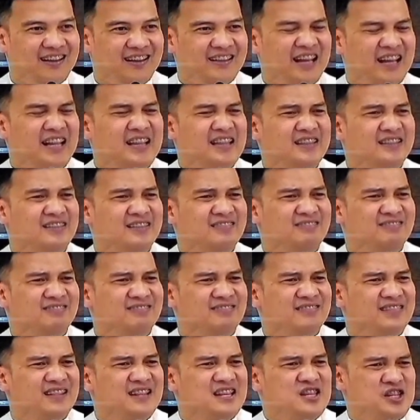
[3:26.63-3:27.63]
than
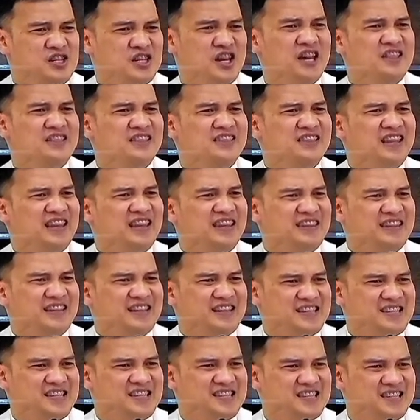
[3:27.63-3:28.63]

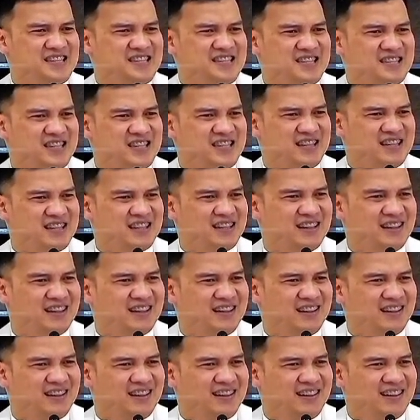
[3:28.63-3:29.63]
gentleness,
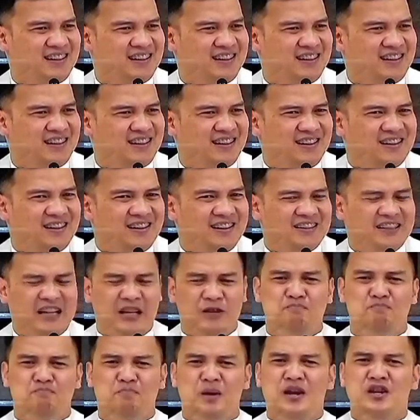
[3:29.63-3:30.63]

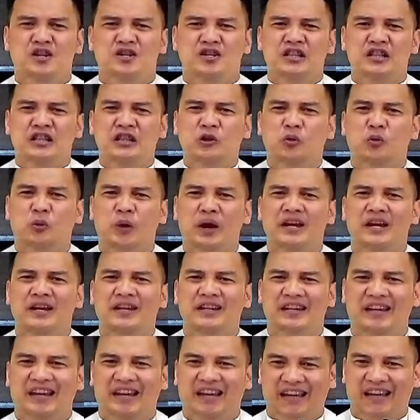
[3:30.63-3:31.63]
than patiently
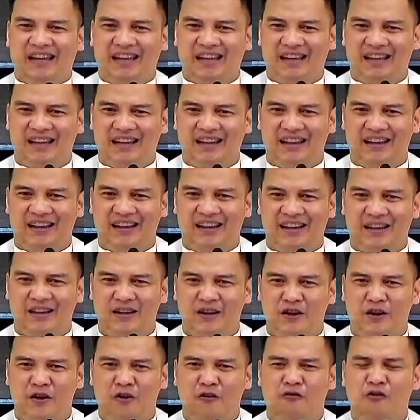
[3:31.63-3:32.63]
waiting
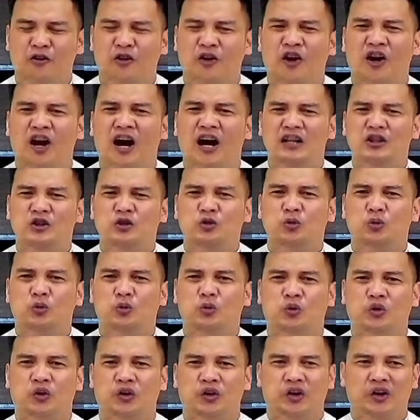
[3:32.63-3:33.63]
for God to
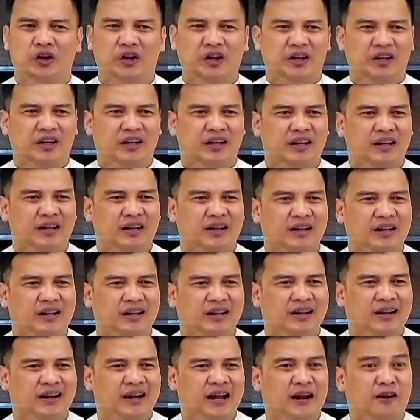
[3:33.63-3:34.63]
work
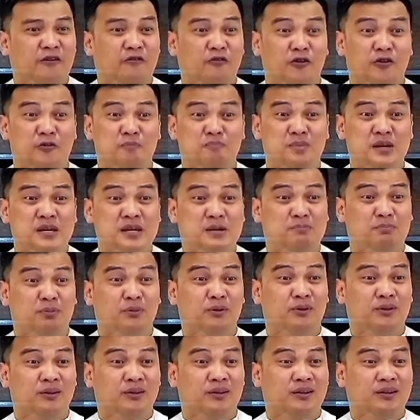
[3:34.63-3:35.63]
and for
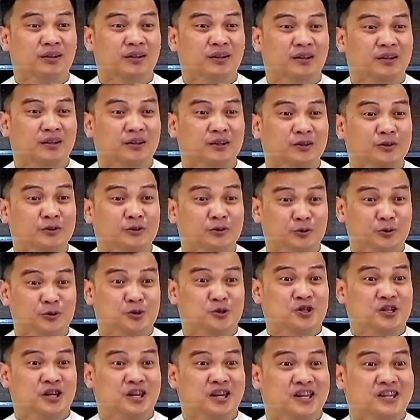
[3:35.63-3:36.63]
people to
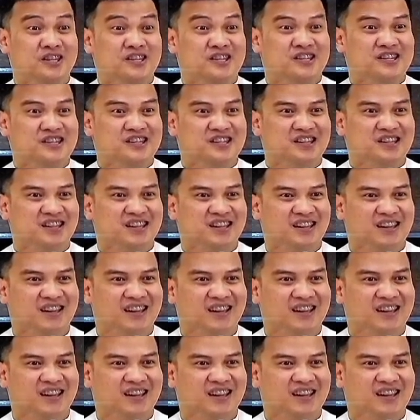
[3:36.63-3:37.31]
change.